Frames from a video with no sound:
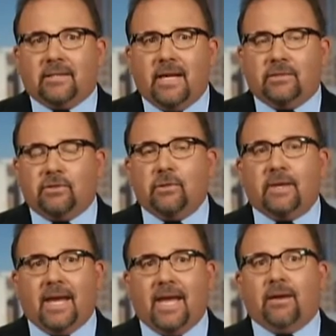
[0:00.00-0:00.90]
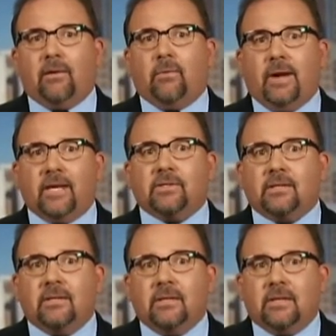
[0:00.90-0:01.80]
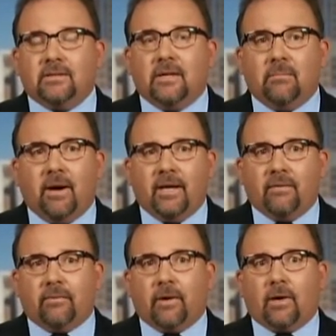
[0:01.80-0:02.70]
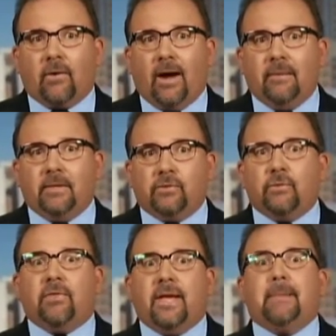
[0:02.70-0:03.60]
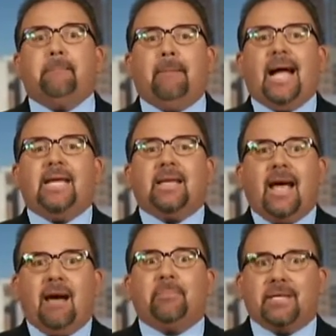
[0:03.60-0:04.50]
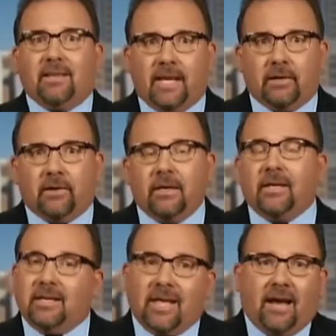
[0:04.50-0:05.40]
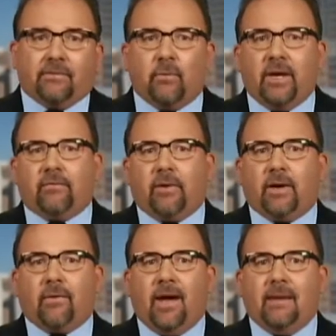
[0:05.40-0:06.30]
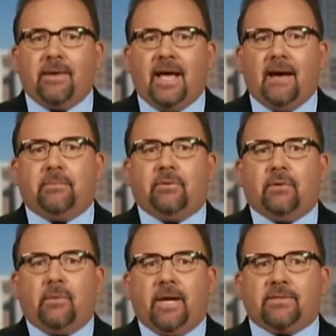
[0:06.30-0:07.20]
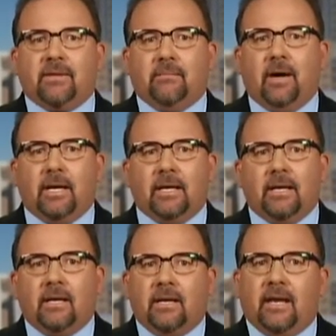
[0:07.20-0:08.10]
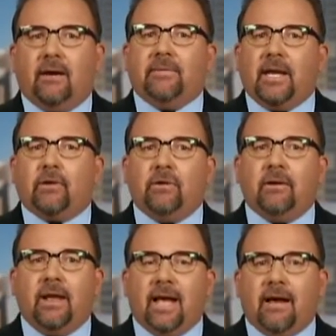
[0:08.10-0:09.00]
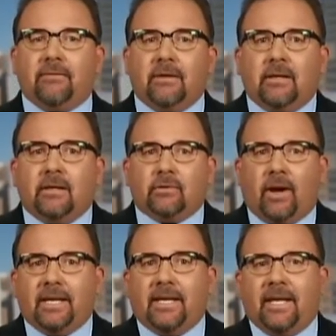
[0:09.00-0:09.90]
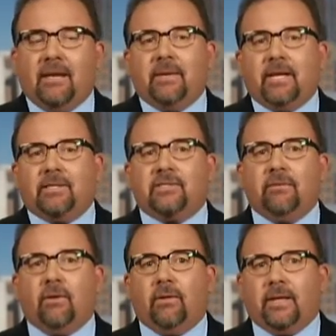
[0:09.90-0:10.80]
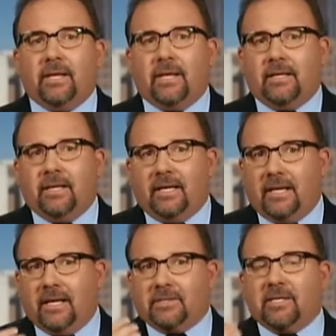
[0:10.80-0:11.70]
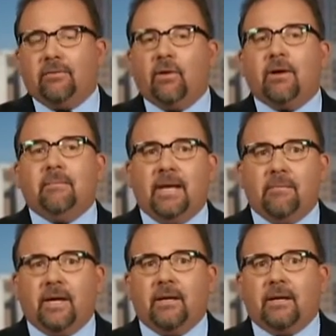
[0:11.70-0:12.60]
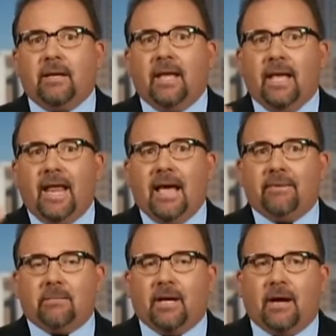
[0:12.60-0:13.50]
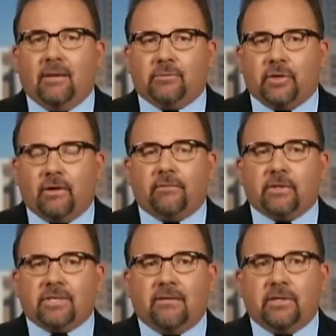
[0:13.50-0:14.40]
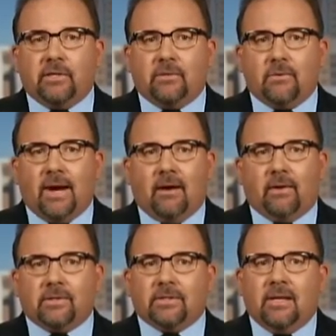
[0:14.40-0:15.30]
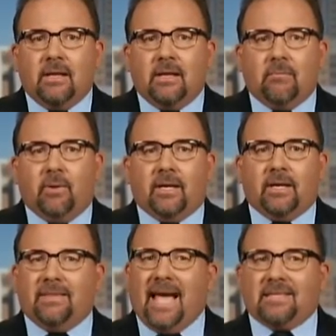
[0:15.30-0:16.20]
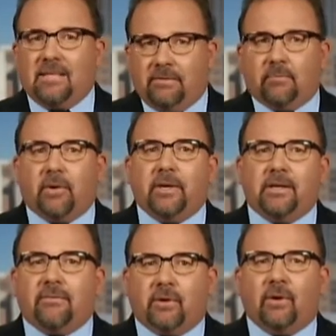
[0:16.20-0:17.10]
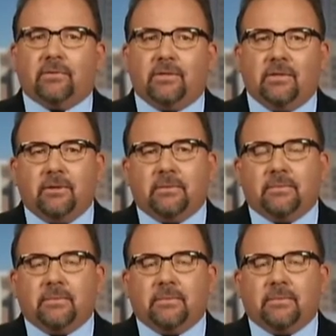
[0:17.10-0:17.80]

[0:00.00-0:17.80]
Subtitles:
States you can't arrest somebody for a crime that you think might happen later. You have to wait for a crime to happen to arrest somebody. Now, they could have tried to get him in a civil commitment and have him observed for 72 hours. But that's even pretty difficult to do.